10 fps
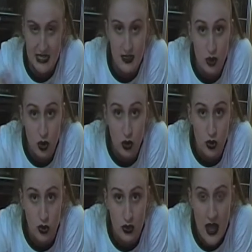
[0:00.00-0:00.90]
nice and
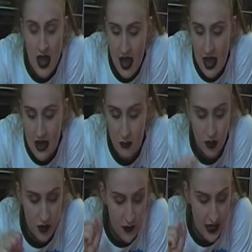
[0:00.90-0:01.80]
cool,
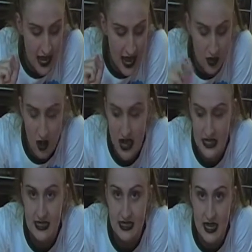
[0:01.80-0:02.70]
we're going to make our
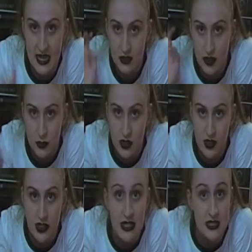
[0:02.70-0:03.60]
icing now. So what
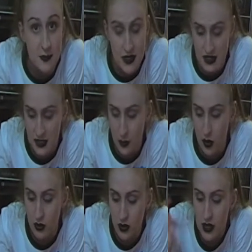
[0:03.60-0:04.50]
you're going to need is a mixing
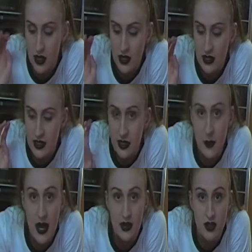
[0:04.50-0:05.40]
bowl. You
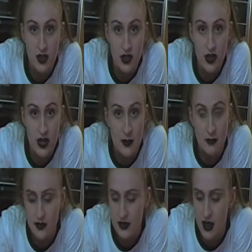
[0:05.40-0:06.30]
need about
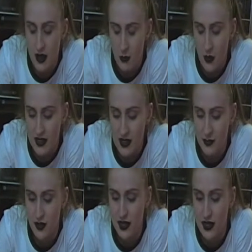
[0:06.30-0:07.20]
1
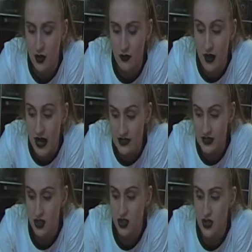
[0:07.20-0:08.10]
cup of
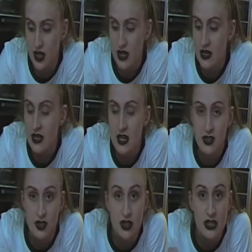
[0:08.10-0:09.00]
icing sugar,
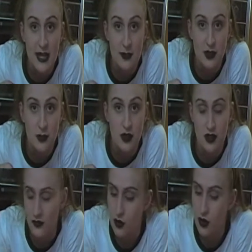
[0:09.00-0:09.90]
2
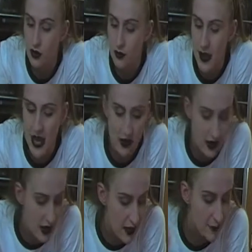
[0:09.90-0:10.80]
tablespoons of cocoa
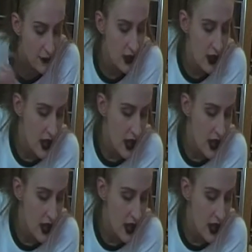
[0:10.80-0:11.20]
powder,